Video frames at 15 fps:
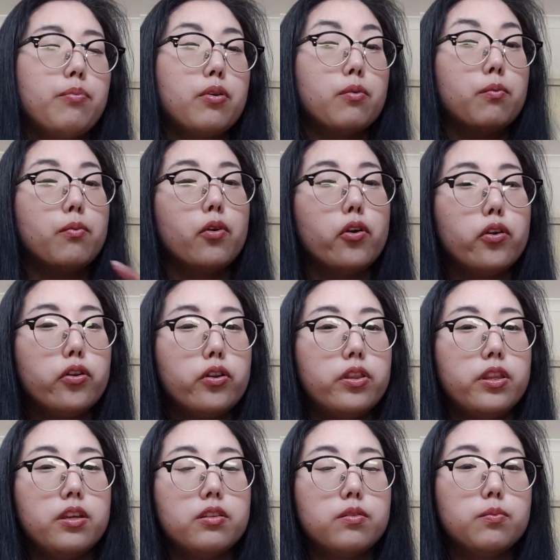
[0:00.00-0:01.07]
promoted
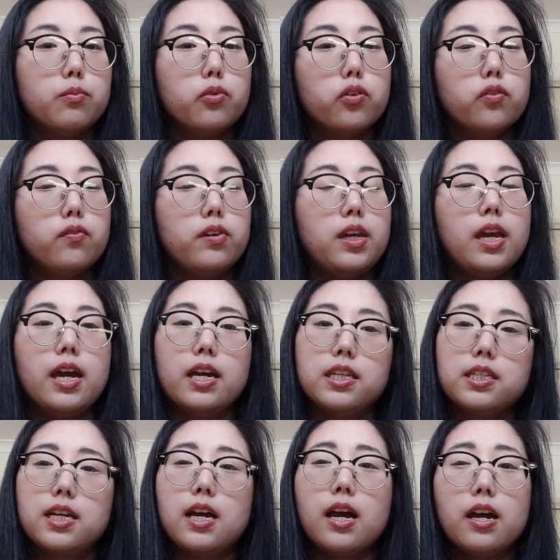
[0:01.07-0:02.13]
this movie
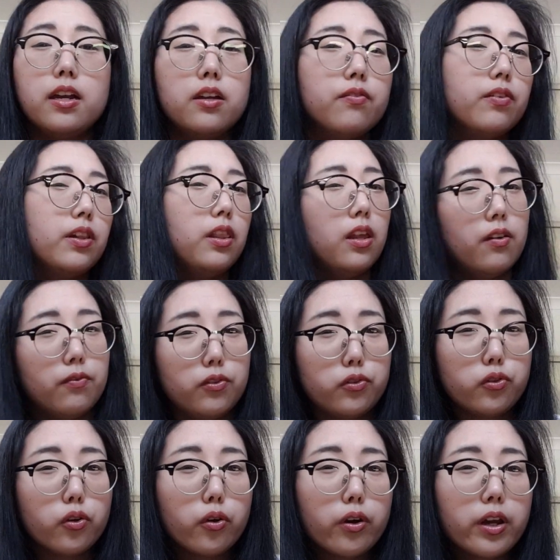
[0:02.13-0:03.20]
as kind of a love
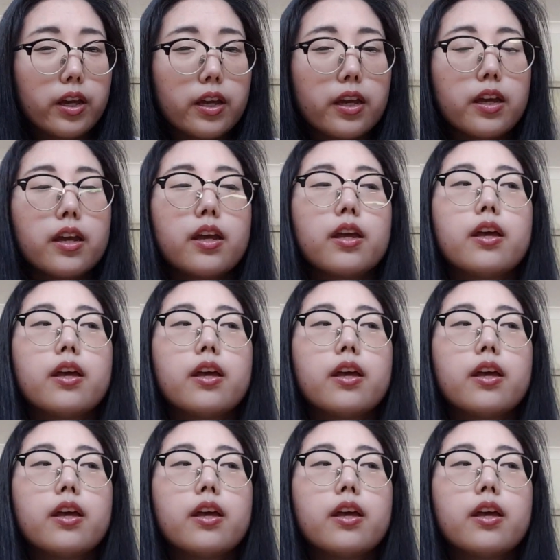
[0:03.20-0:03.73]
story,